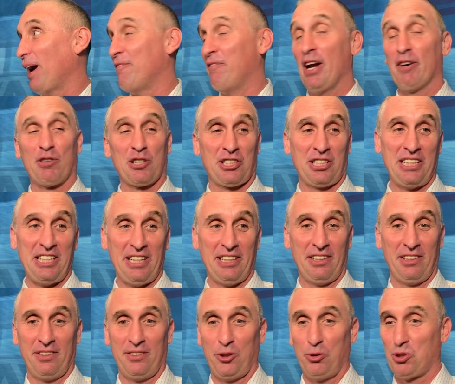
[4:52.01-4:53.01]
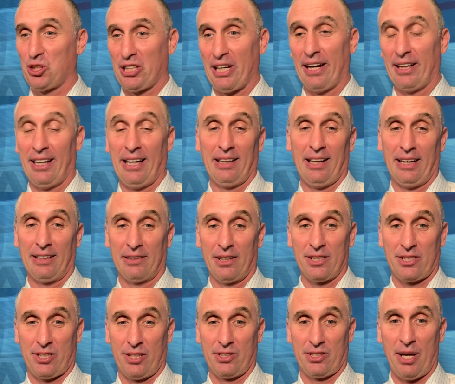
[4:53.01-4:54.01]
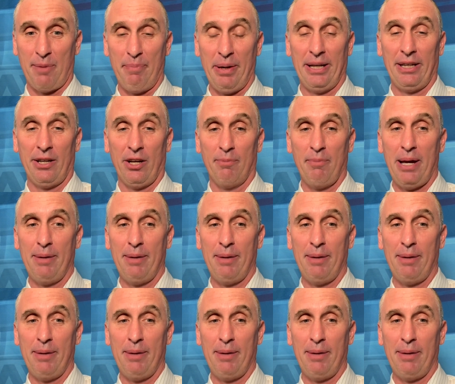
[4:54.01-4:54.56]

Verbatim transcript: I've never seen UCLA like this since I've been here.